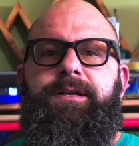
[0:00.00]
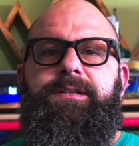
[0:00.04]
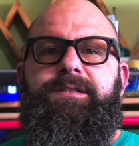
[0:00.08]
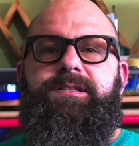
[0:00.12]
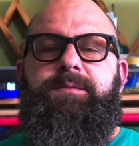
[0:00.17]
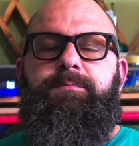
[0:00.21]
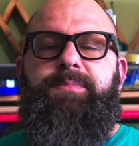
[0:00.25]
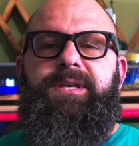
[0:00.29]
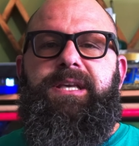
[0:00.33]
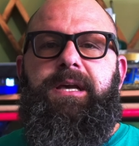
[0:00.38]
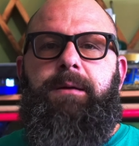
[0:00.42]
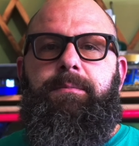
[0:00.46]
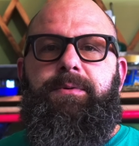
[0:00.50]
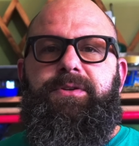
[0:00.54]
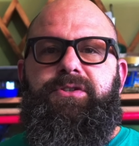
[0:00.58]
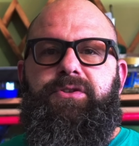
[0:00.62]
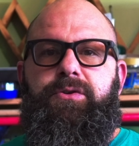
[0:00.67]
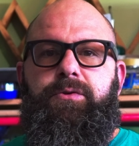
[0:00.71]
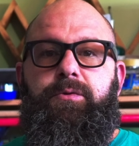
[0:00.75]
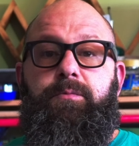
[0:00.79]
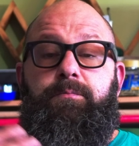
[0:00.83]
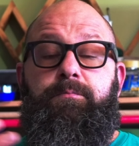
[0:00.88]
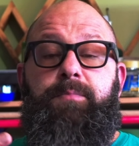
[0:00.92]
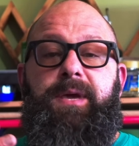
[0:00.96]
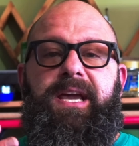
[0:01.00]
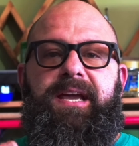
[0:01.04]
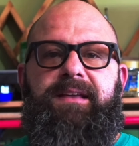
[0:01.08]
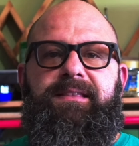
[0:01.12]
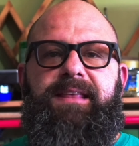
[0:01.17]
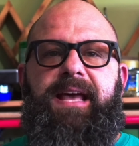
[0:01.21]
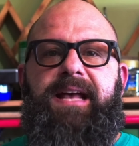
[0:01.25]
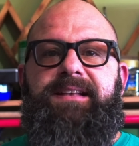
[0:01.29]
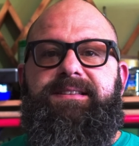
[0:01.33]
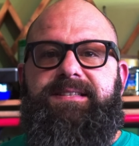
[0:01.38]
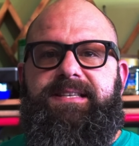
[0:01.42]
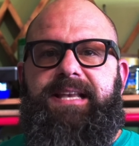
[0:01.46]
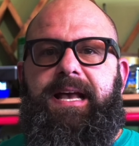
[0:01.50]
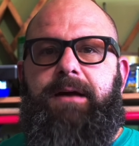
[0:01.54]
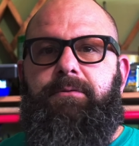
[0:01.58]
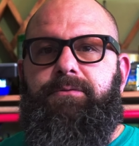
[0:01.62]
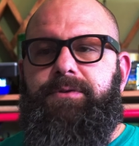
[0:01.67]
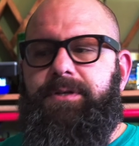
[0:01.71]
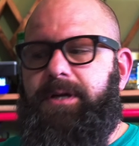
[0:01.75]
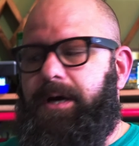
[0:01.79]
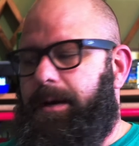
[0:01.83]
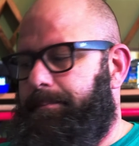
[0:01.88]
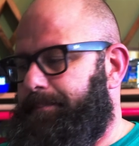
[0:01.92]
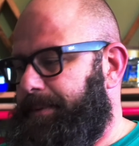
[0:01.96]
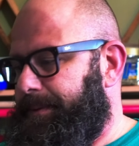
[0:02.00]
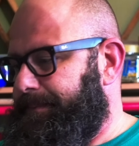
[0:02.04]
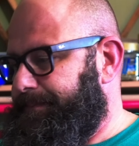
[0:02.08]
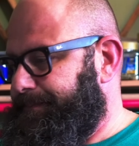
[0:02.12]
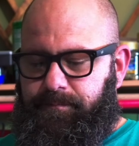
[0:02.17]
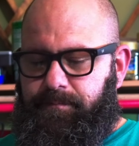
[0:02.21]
to be able to pick that sound up.